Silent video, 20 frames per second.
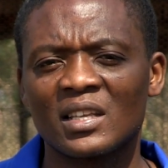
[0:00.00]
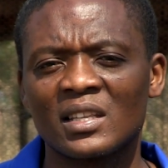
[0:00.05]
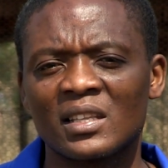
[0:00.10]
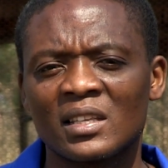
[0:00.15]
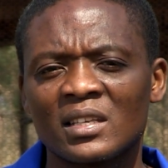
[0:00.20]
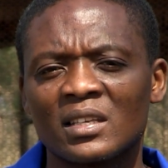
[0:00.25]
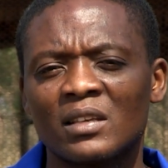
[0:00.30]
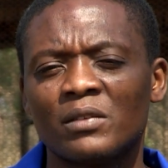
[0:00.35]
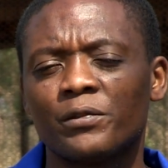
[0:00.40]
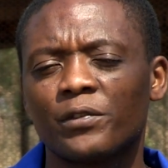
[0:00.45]
and
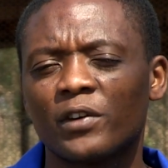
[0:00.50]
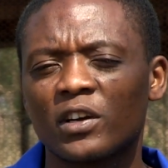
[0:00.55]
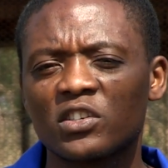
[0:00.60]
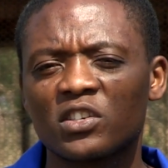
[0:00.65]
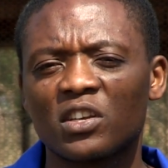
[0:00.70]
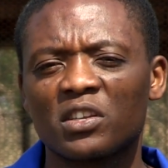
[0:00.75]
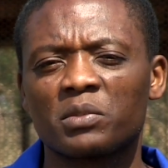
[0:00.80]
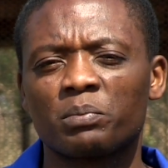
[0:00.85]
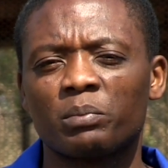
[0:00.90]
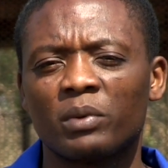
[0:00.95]

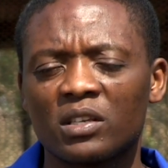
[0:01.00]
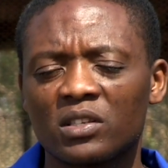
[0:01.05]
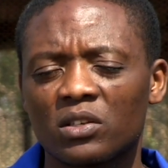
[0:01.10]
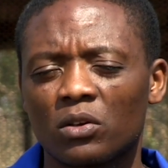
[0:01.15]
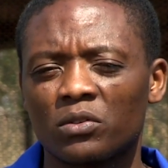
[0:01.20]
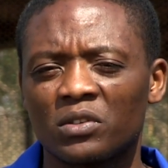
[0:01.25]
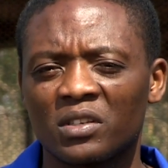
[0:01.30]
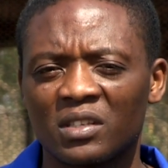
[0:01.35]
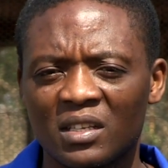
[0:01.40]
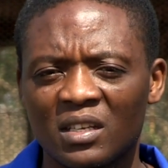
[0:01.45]
infectious
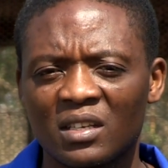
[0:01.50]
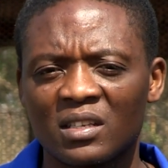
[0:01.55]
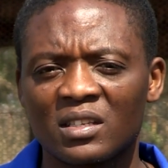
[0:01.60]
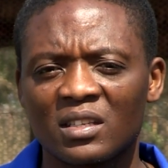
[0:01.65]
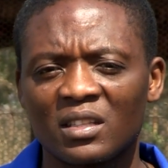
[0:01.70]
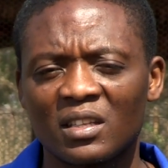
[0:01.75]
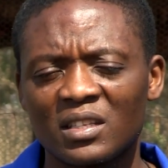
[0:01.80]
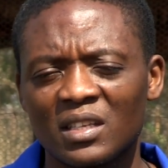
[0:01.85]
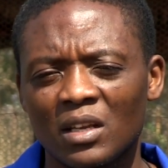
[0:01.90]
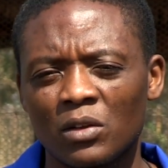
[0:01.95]
basal disease.
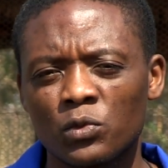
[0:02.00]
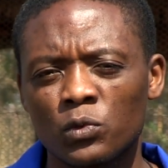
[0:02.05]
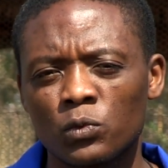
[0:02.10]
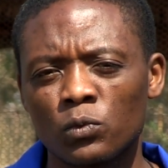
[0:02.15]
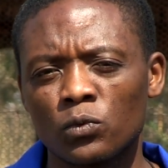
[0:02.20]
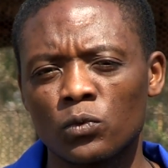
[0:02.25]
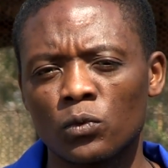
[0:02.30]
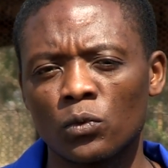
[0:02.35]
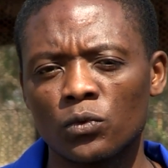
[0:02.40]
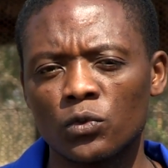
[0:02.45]
These are
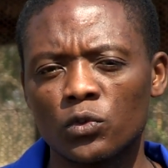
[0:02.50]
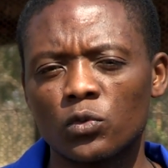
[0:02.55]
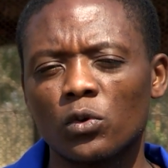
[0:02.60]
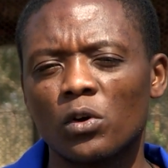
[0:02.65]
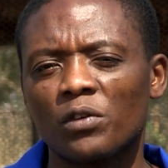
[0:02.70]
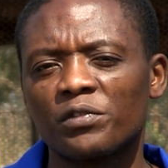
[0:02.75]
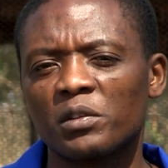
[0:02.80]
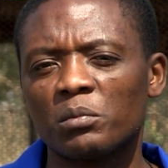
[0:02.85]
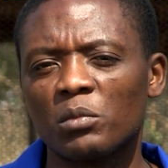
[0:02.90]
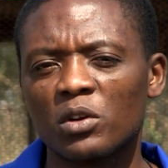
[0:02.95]
two
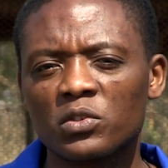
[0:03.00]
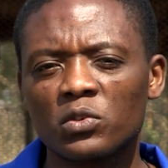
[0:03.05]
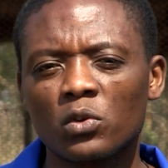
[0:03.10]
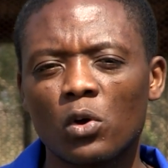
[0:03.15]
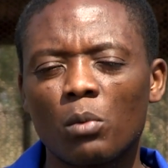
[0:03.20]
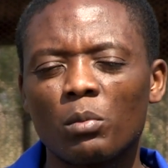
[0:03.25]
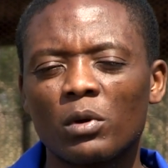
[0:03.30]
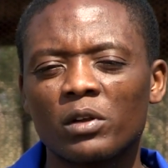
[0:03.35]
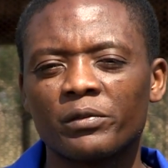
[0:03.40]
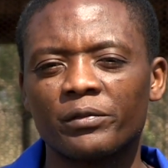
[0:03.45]
of the most
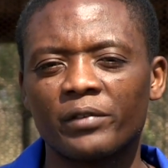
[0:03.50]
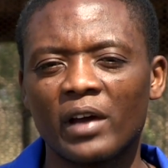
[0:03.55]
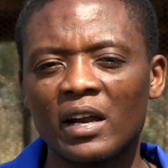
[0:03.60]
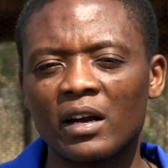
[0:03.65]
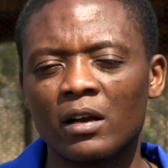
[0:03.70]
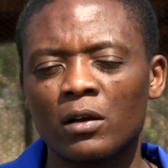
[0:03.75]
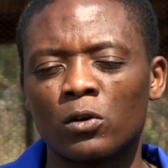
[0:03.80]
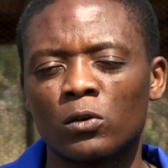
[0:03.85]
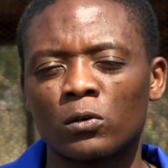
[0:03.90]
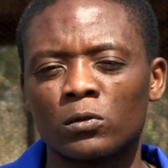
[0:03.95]
common
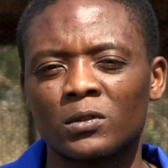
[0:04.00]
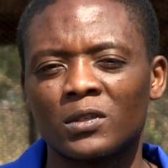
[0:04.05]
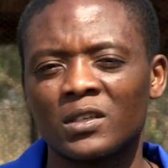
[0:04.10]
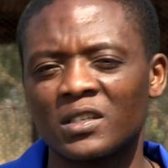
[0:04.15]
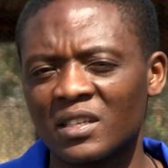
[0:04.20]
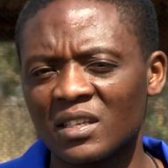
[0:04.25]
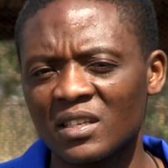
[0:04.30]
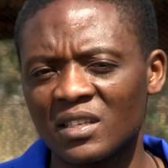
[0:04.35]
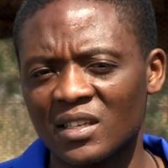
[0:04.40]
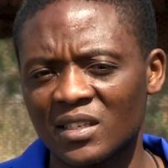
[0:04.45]
viral
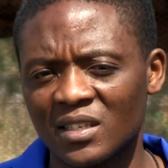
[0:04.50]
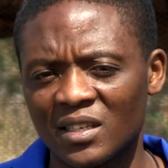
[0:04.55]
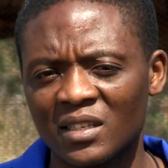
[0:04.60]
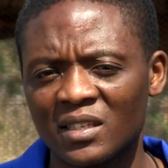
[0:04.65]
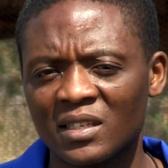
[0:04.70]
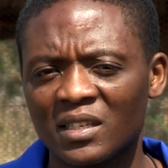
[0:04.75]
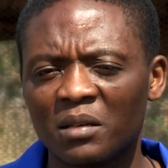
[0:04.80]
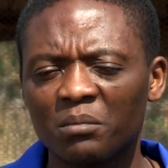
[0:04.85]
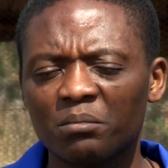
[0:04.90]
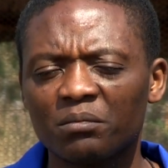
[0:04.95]
diseases
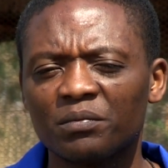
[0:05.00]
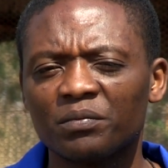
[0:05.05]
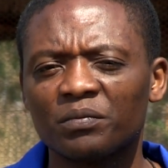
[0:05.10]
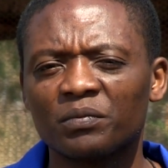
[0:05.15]
in Zim.